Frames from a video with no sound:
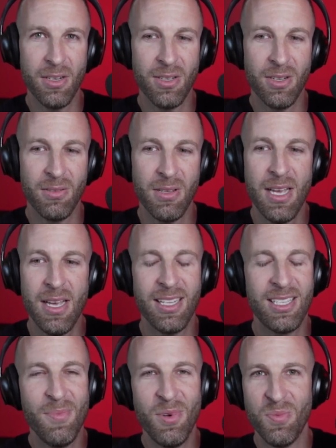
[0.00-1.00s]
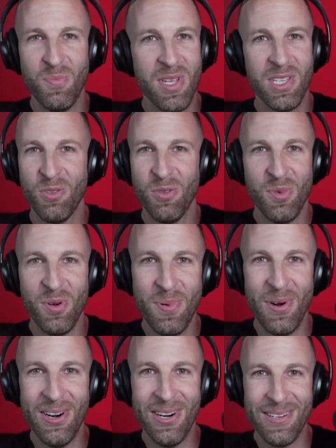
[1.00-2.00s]
So it's the most miserable
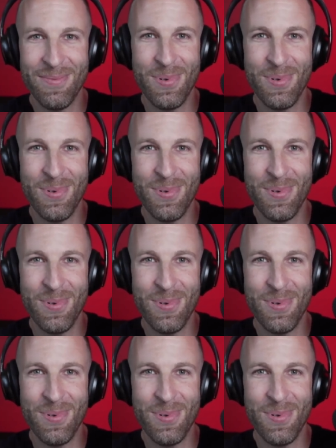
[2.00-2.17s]
part,